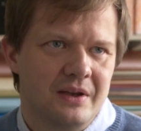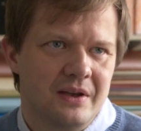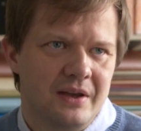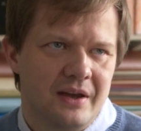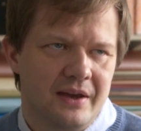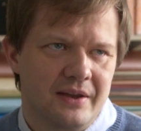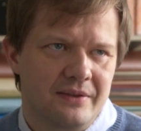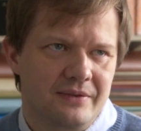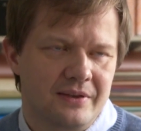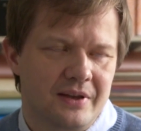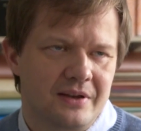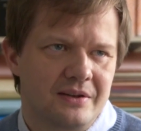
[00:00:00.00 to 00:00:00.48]

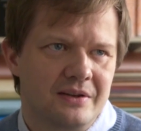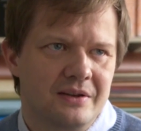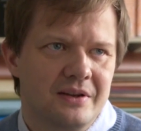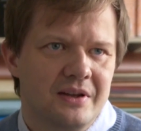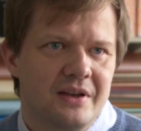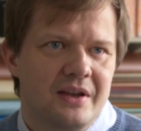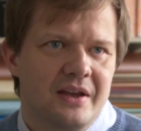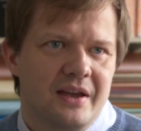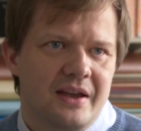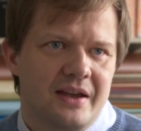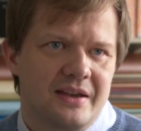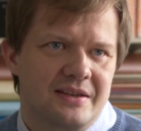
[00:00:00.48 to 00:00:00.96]
And then
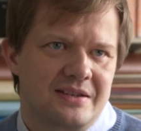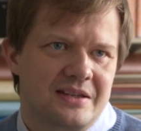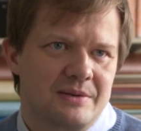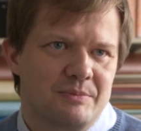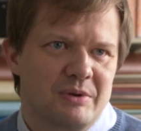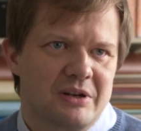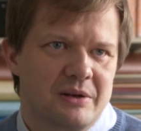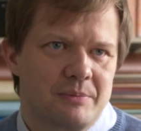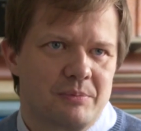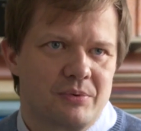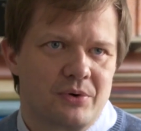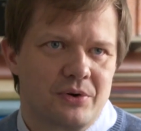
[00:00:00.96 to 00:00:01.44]
a
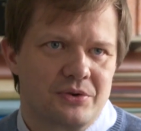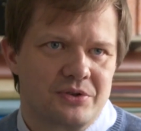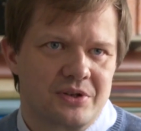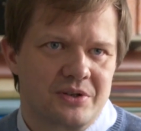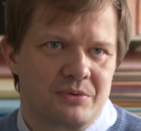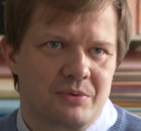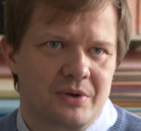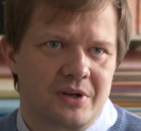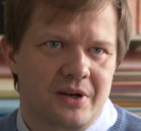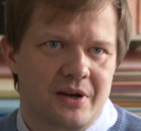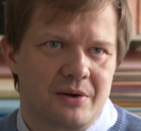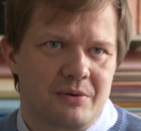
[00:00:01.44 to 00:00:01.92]
similar project
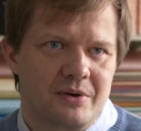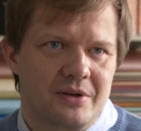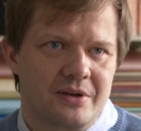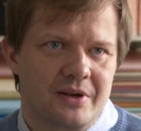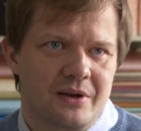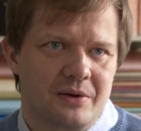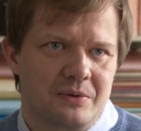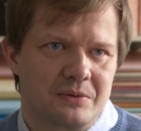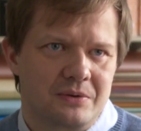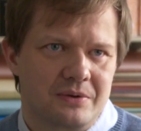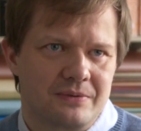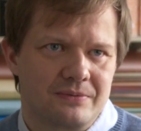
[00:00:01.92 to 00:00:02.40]
we carried
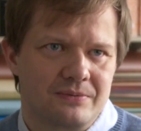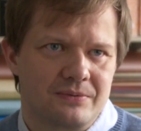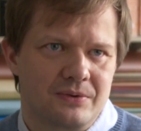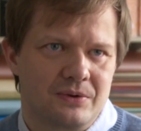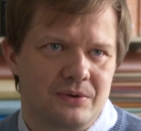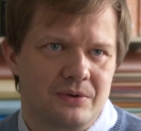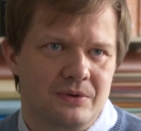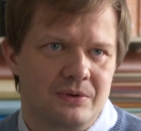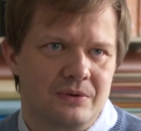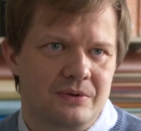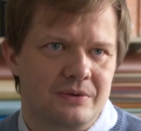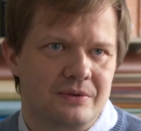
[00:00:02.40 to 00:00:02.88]
out
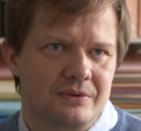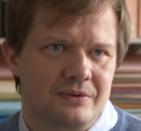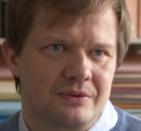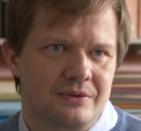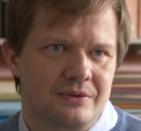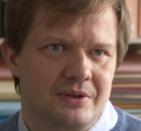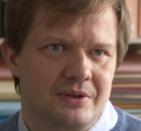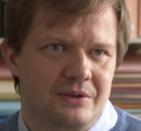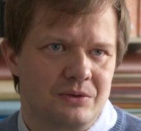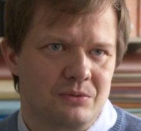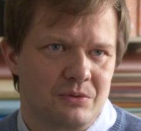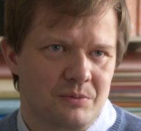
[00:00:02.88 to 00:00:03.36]
for
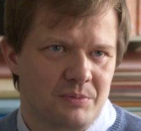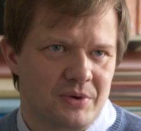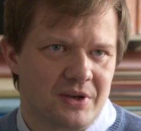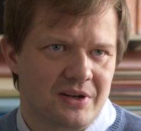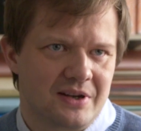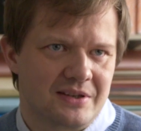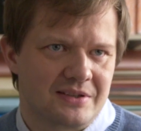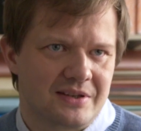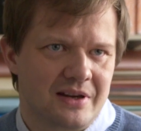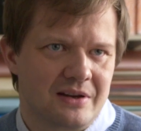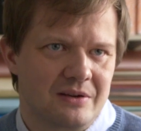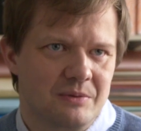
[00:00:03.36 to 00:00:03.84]
European
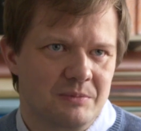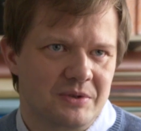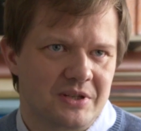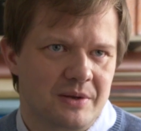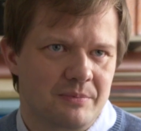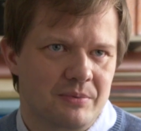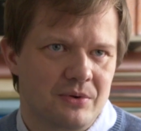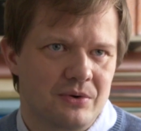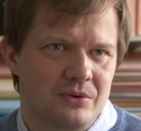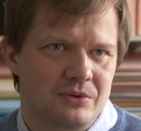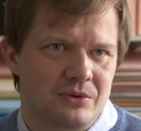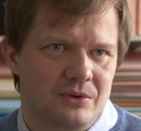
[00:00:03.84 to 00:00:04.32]
Asylum
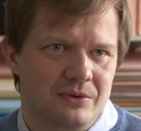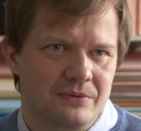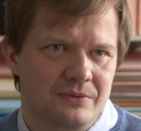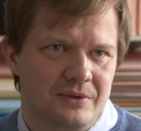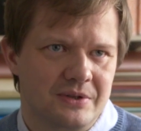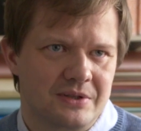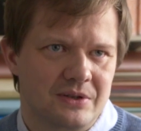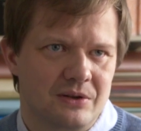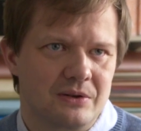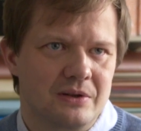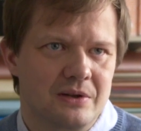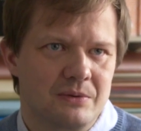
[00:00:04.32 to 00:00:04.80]
Support
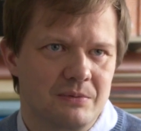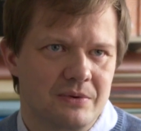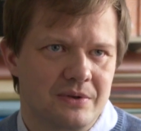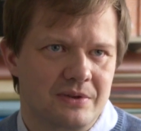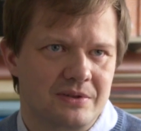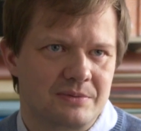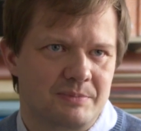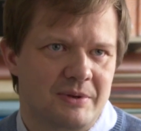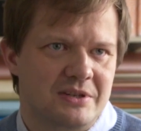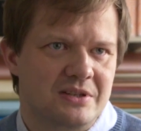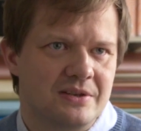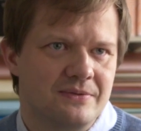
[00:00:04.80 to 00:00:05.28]
Office, only with
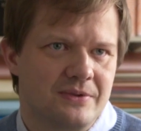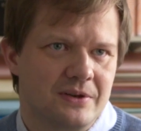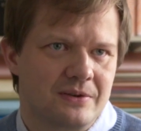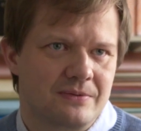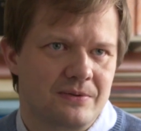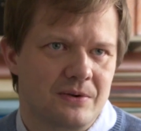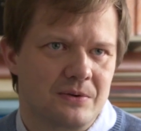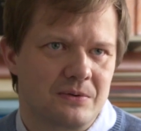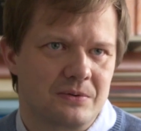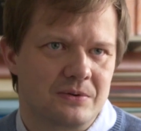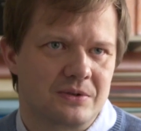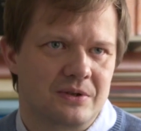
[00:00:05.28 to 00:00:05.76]
specific
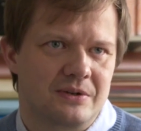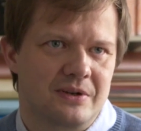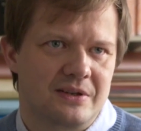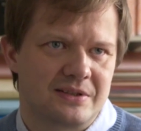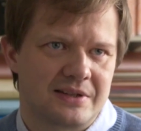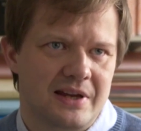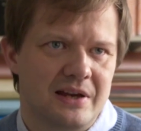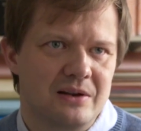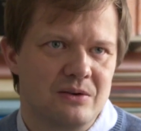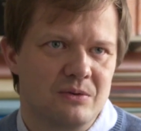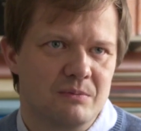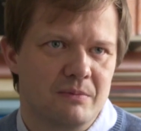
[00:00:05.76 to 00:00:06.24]
focus on
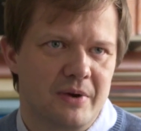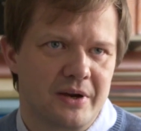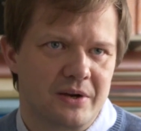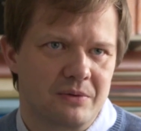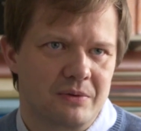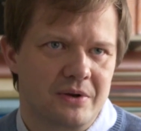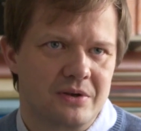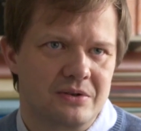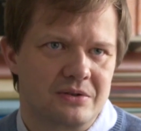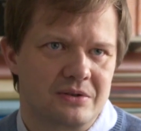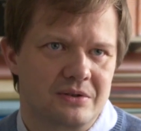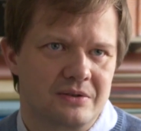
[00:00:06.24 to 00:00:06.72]
asylum
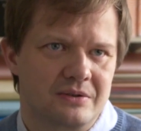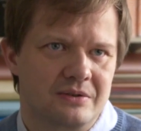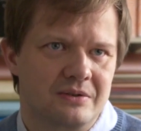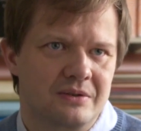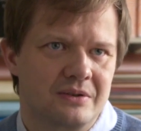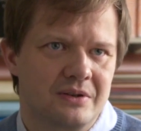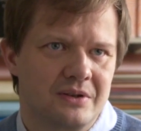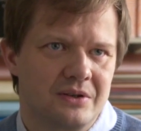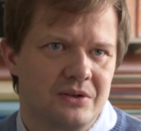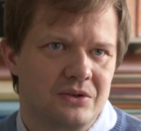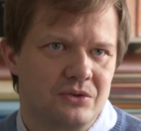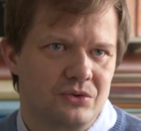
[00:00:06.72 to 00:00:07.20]
migration
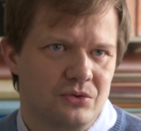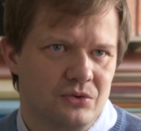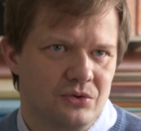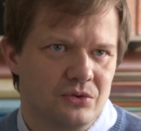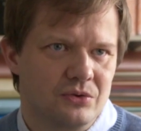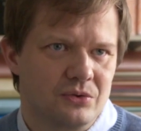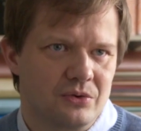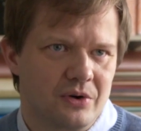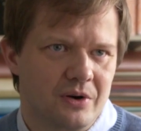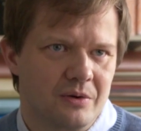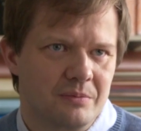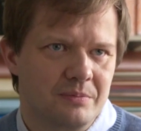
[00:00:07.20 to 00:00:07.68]
to
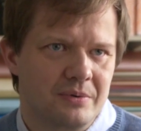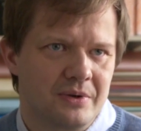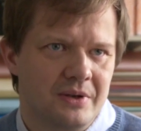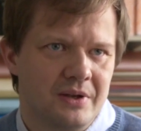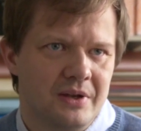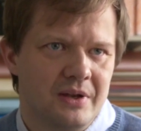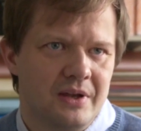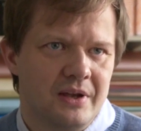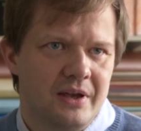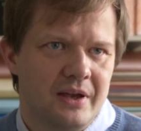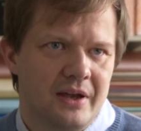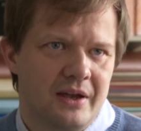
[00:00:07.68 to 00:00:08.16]
Europe
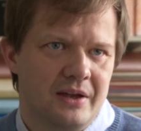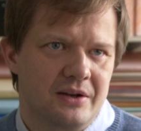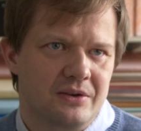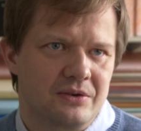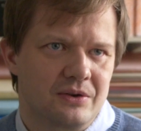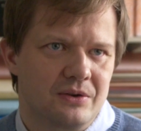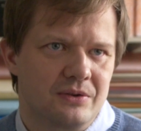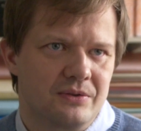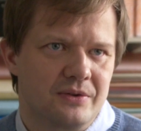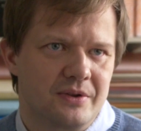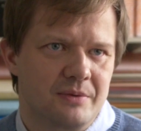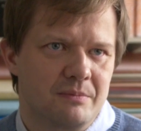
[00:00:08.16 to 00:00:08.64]
and
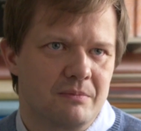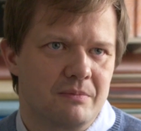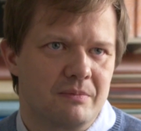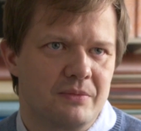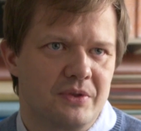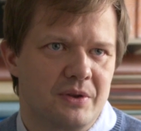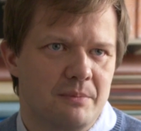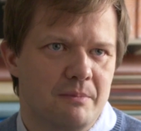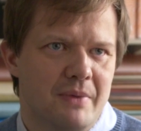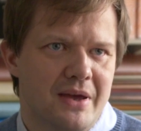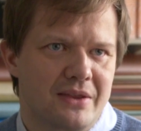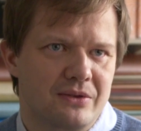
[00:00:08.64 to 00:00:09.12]
on
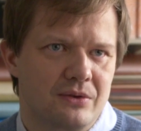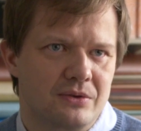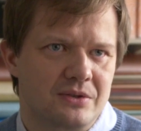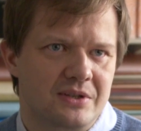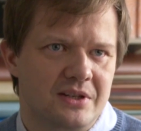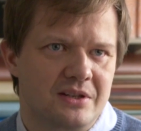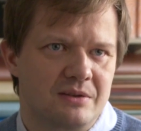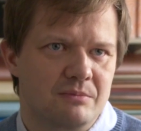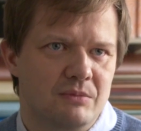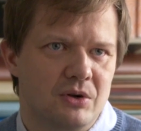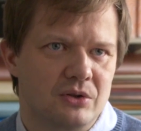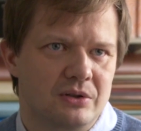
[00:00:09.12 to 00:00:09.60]
the methods
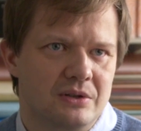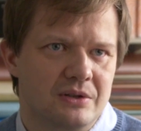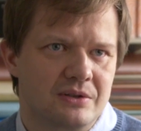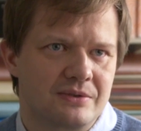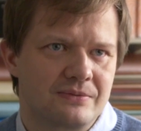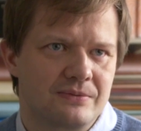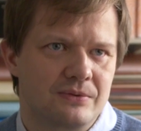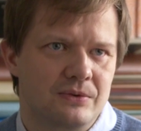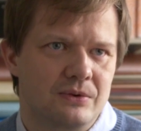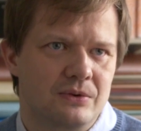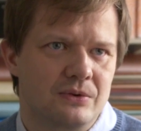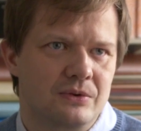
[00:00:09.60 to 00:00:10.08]
and models
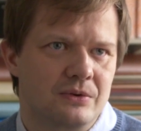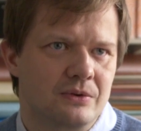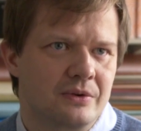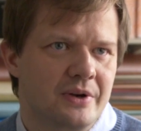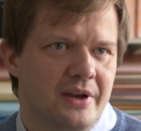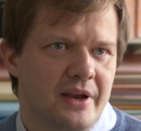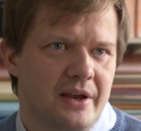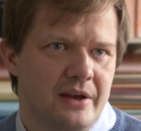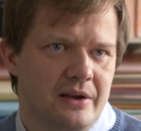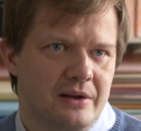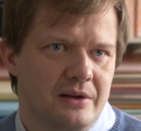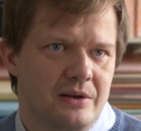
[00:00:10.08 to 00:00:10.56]
for
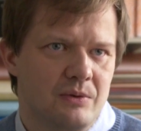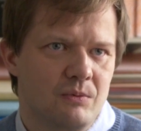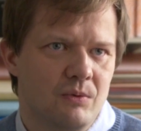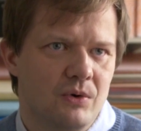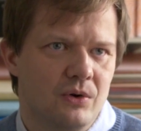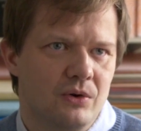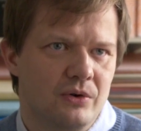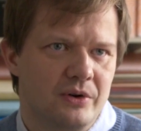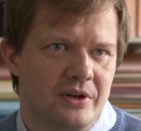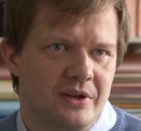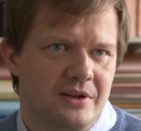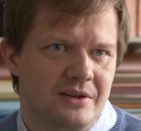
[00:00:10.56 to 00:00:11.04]
early
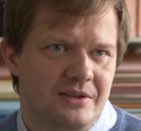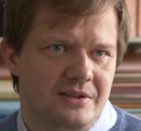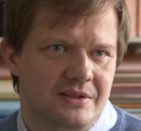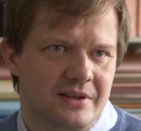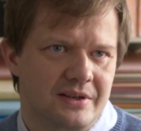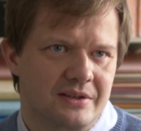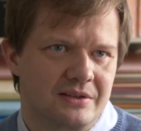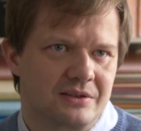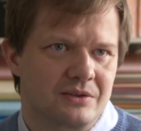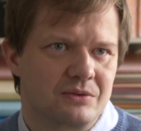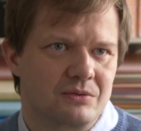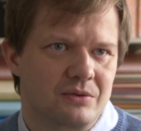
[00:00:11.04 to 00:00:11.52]
warnings
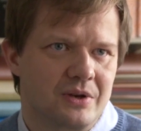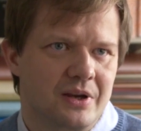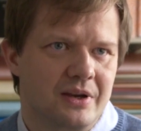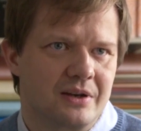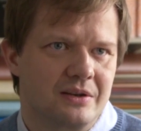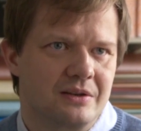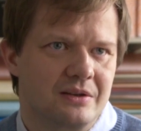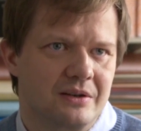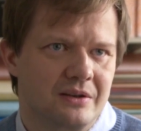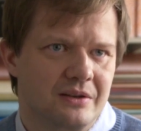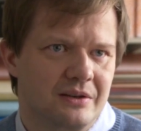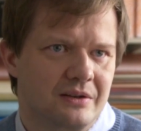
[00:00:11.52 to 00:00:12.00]
and
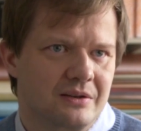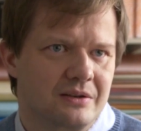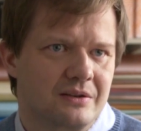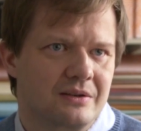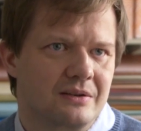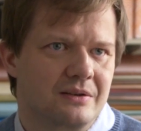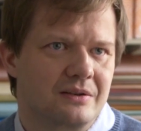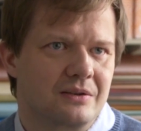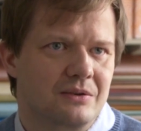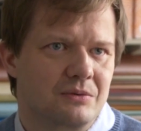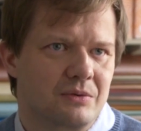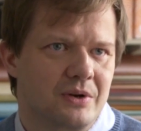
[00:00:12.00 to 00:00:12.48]

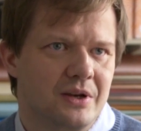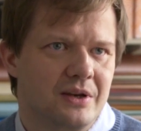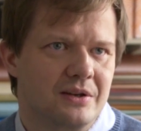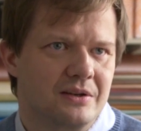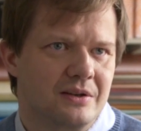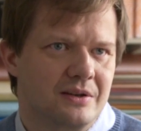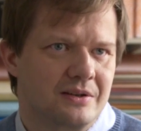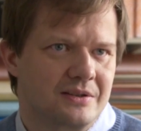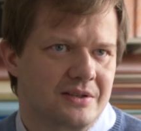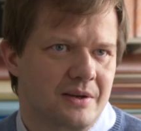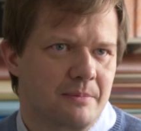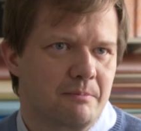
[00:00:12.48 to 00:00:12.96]

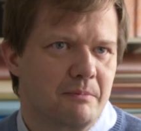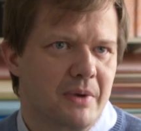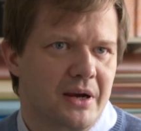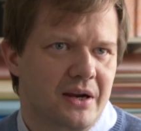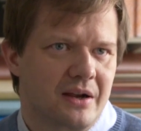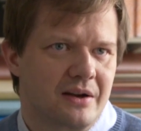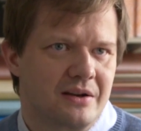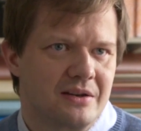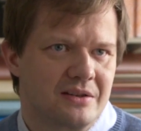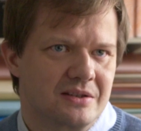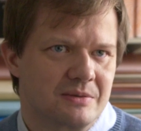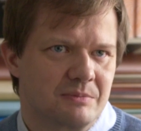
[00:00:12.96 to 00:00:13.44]
creating some
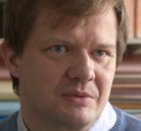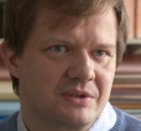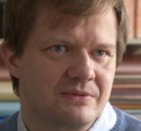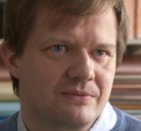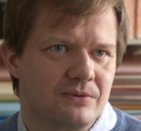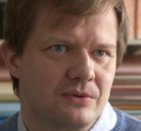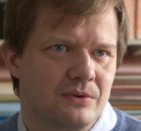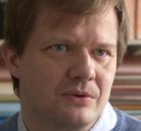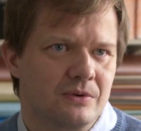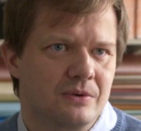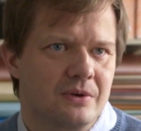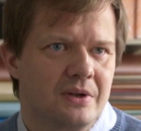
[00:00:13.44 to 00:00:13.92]
mechanisms
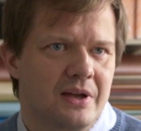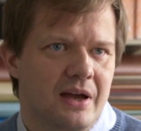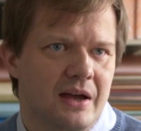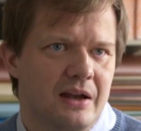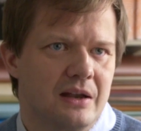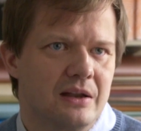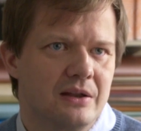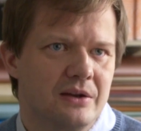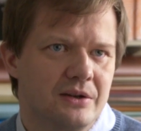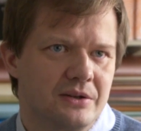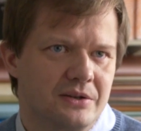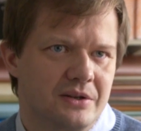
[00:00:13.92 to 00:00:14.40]
for
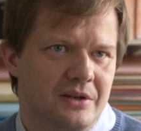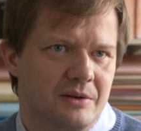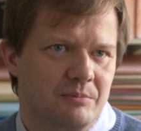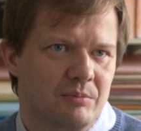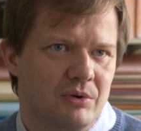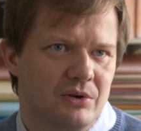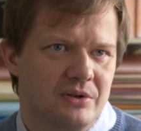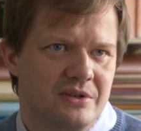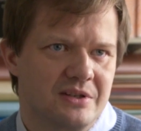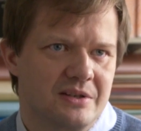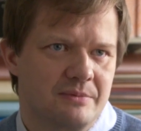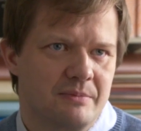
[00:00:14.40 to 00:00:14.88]
alerting
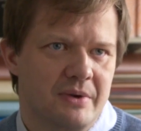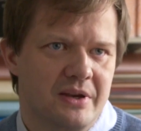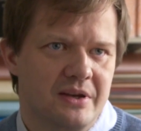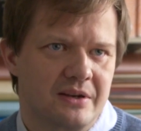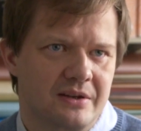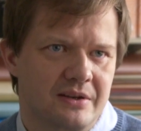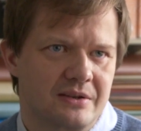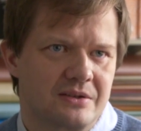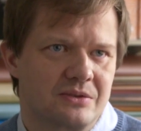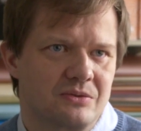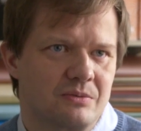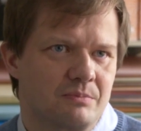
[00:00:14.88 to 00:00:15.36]

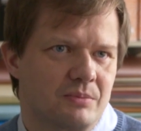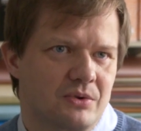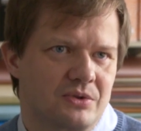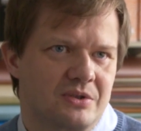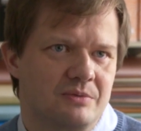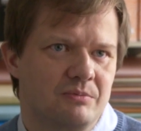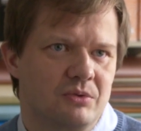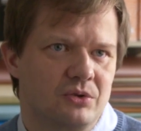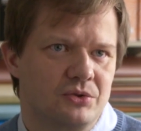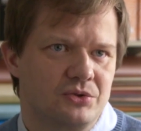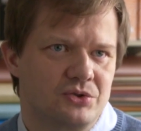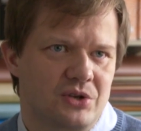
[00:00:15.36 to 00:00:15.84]
policymakers to
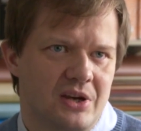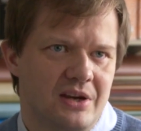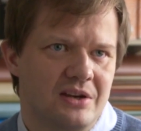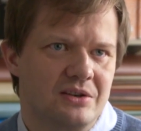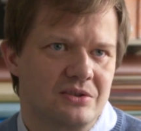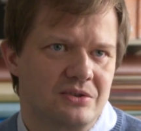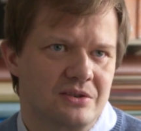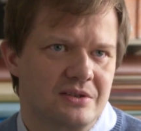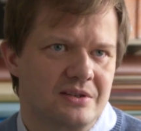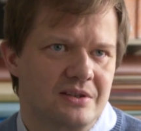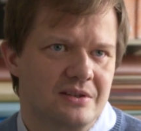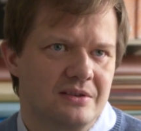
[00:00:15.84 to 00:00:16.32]
possible
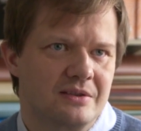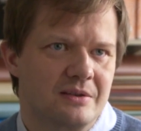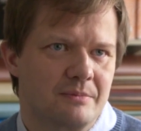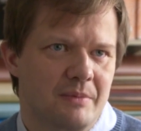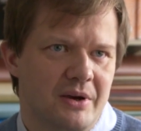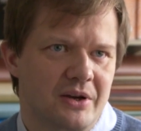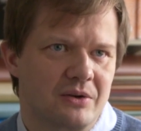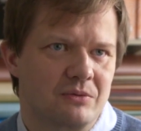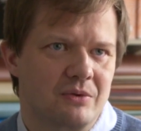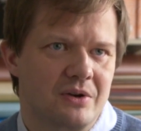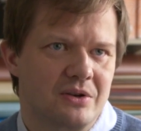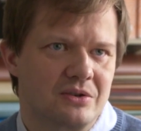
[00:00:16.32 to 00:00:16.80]
changes in the
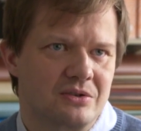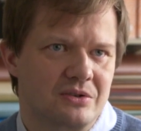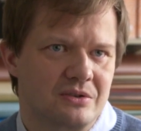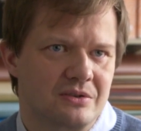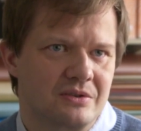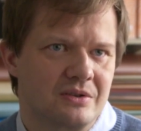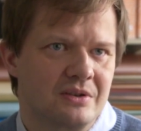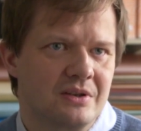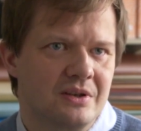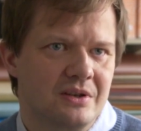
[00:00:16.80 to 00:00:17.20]
migration